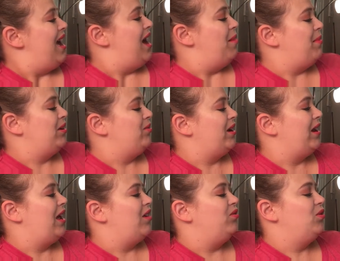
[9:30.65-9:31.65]
and you
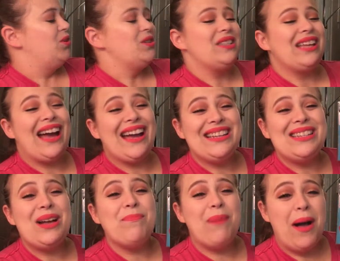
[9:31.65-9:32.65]
get a
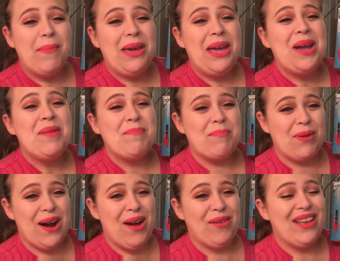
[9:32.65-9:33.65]
full-size Bobbi
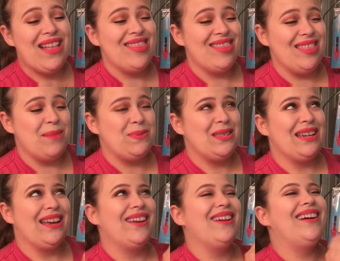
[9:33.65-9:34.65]
Brown
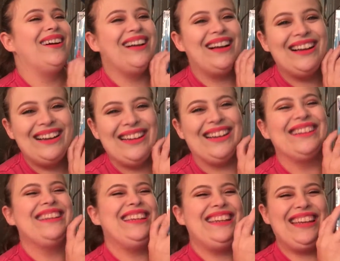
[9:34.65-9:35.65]
lipstick. Ah,
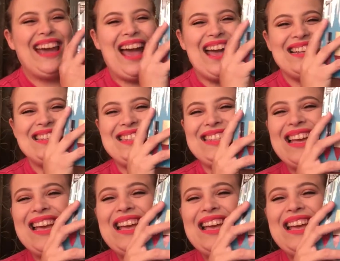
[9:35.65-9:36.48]
yes.